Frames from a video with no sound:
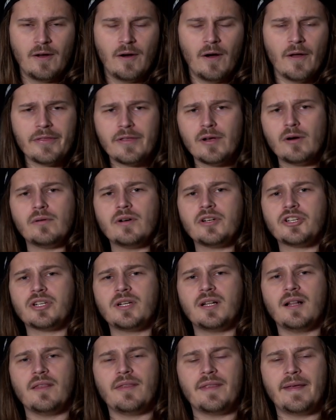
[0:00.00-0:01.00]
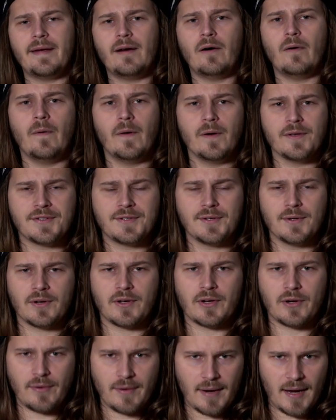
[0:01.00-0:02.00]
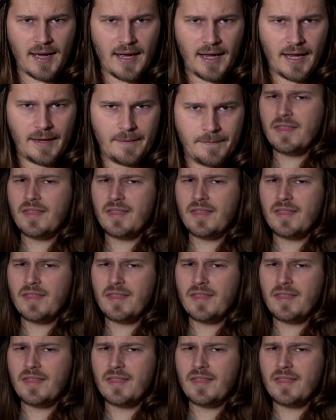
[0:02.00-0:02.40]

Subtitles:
On the original, they are also Cry.